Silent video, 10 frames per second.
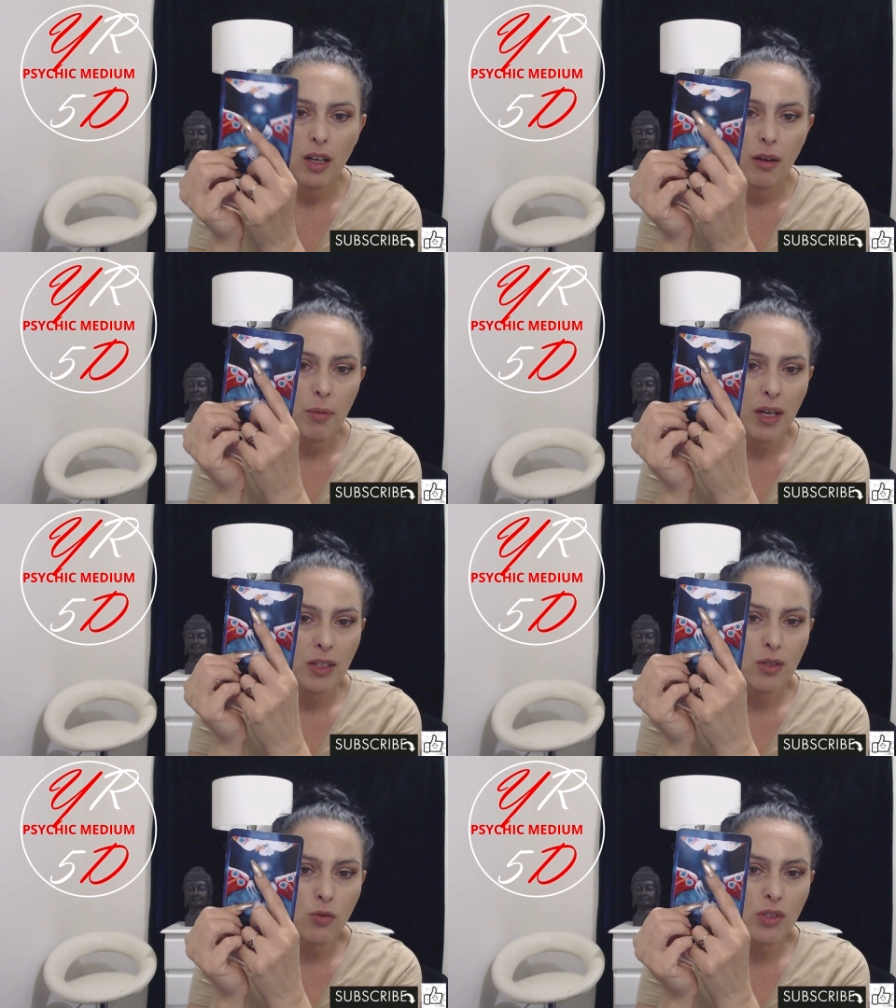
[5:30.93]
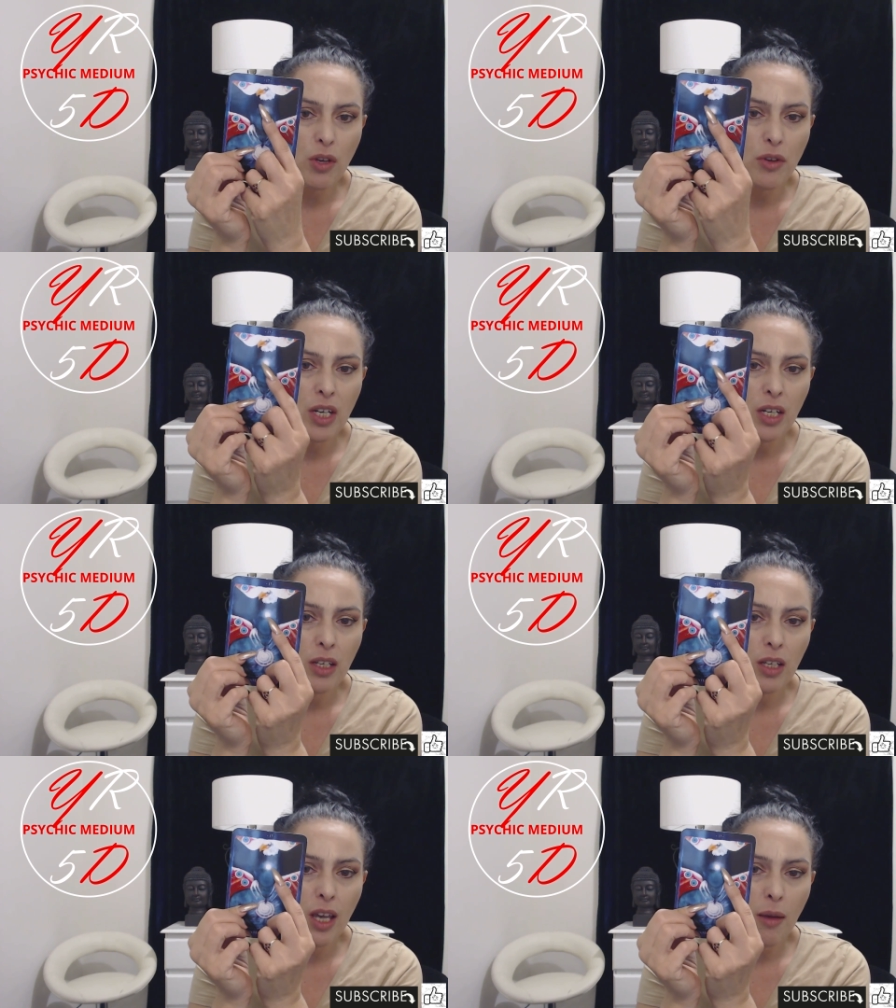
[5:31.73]
But it's also, an,
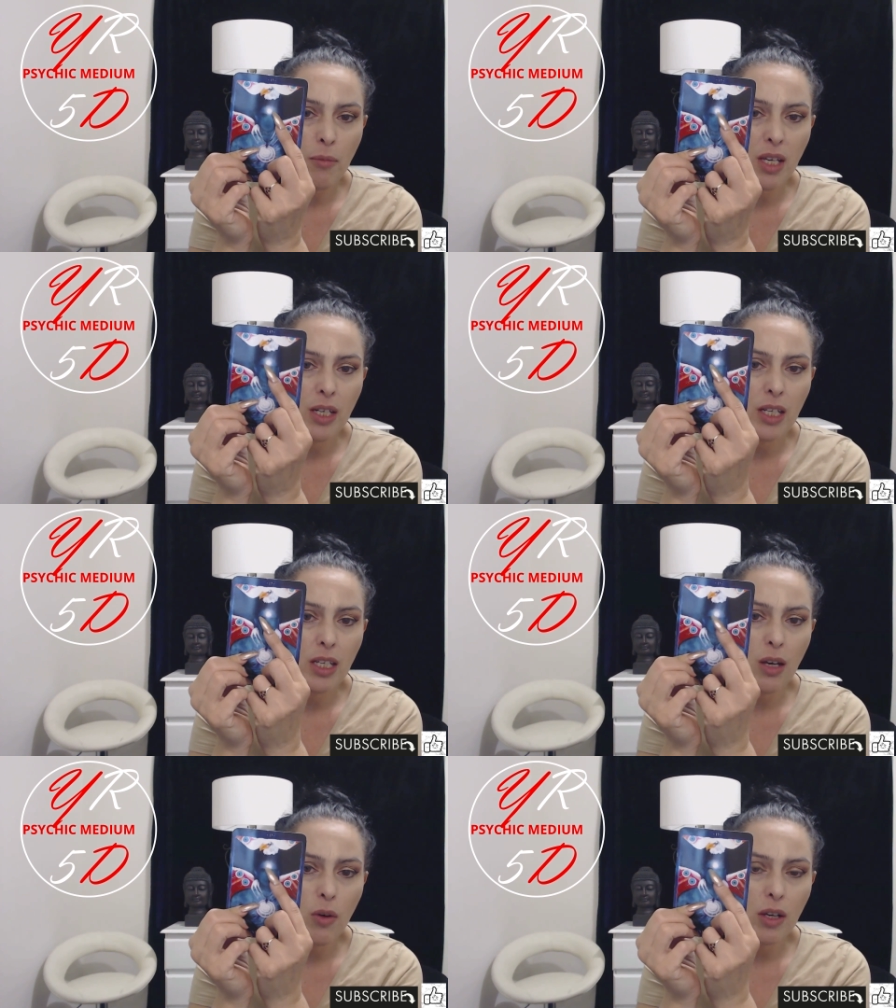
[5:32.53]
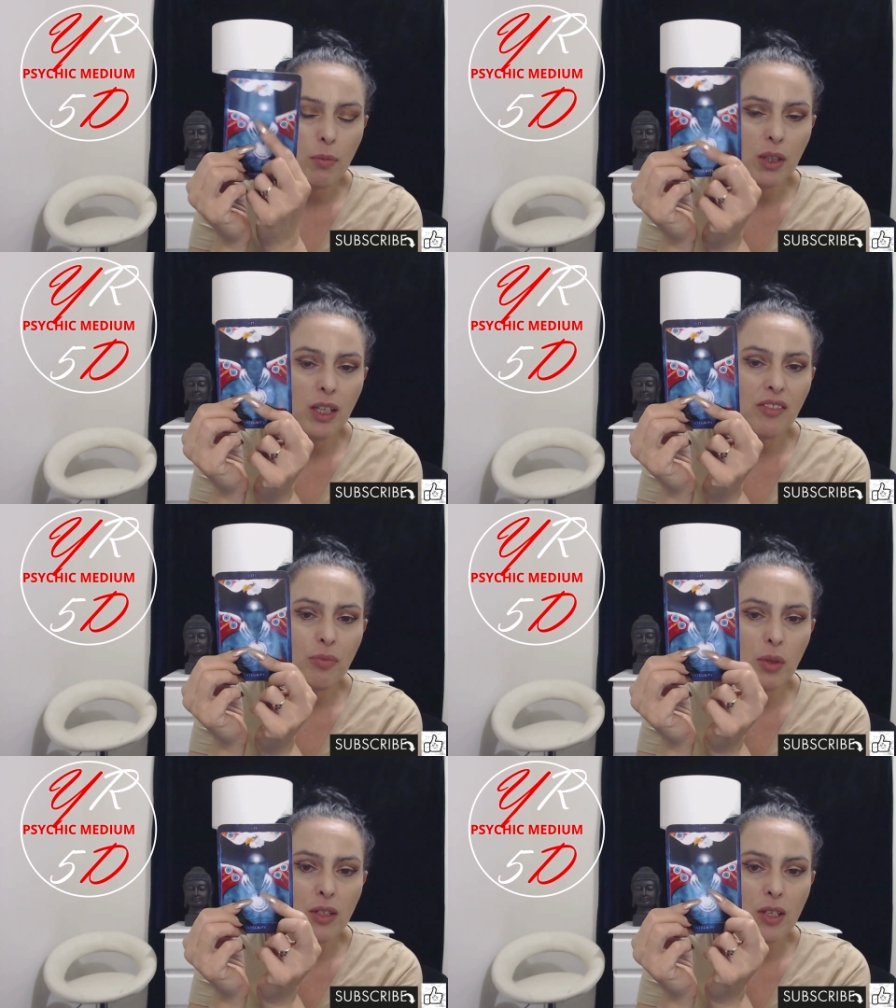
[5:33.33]
it can be an egoic belief,
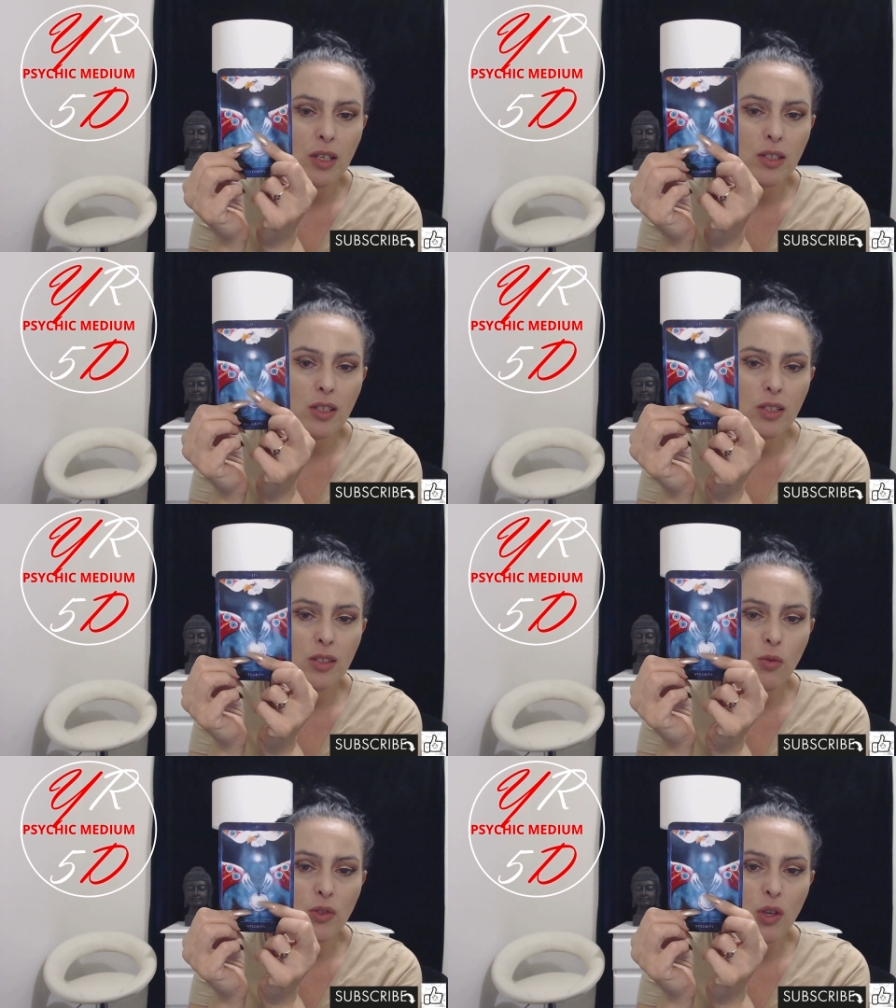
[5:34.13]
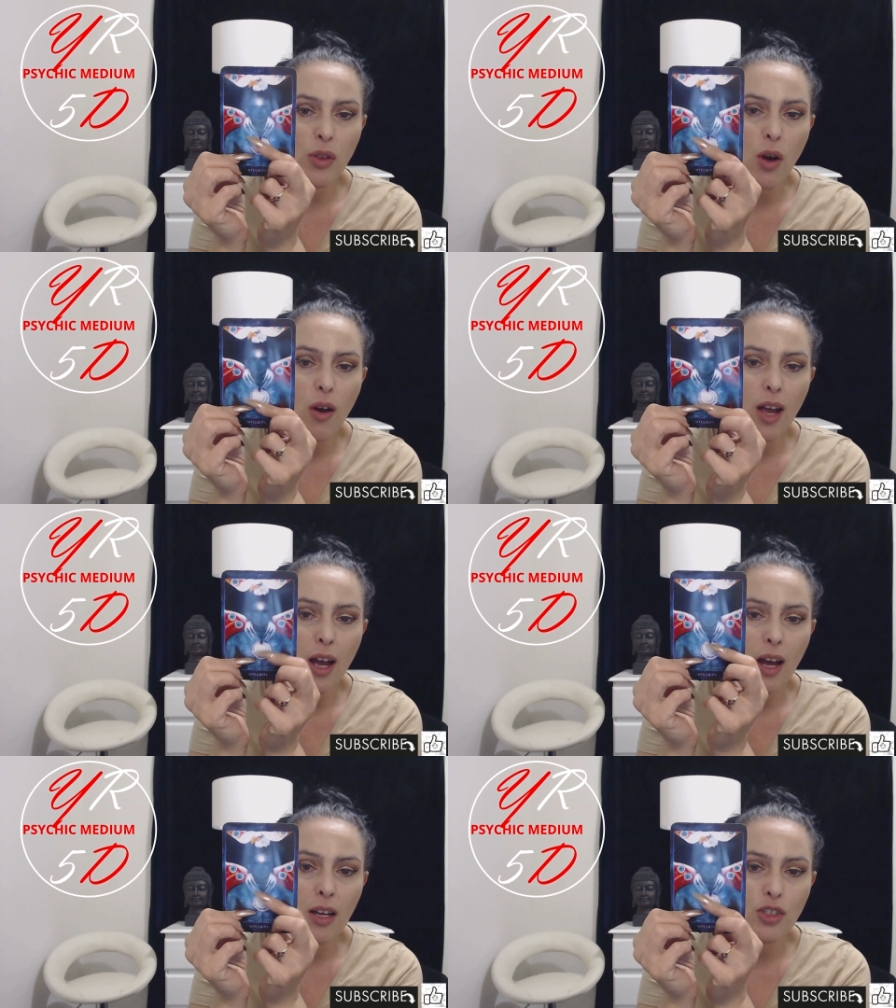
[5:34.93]
but it, it, it's also the higher
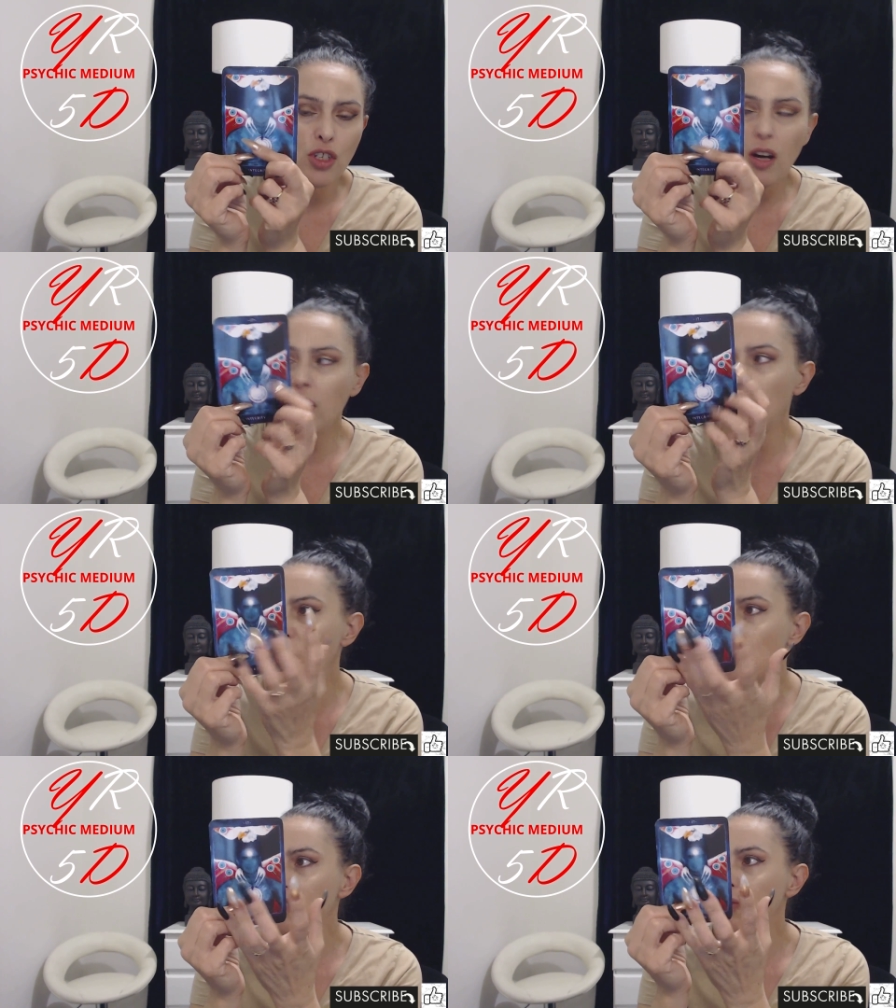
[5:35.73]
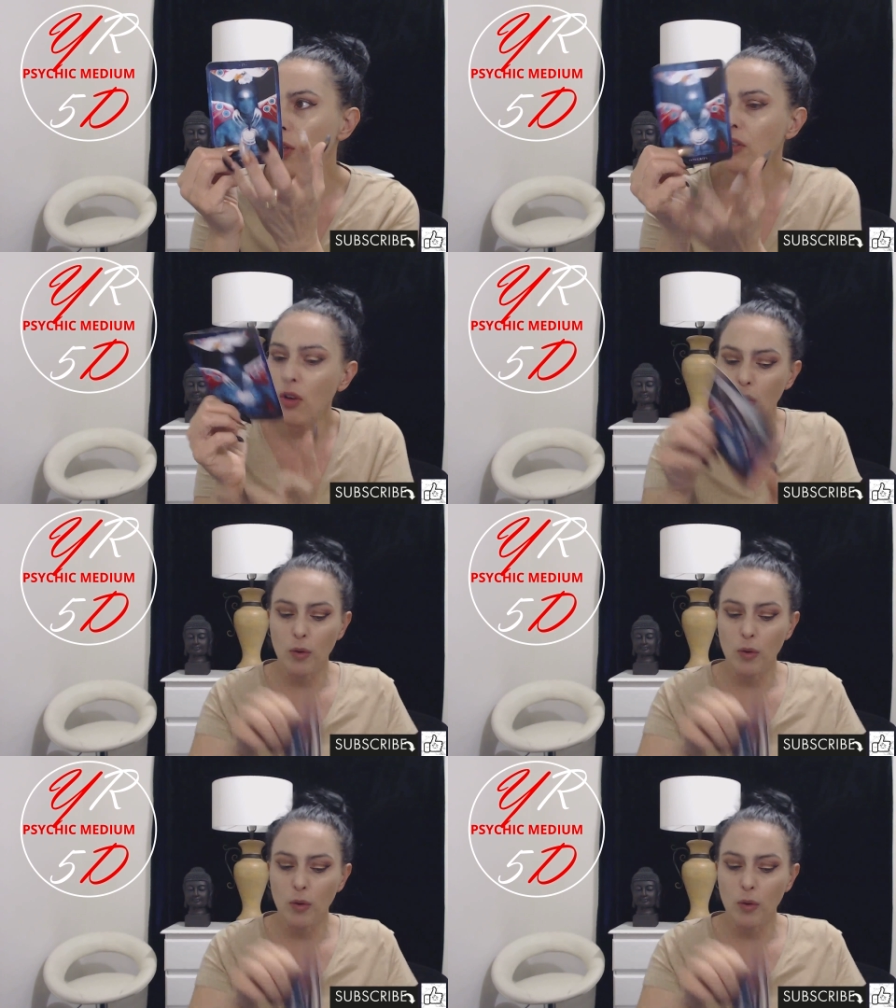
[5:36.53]
heart chakra, which is Virgo.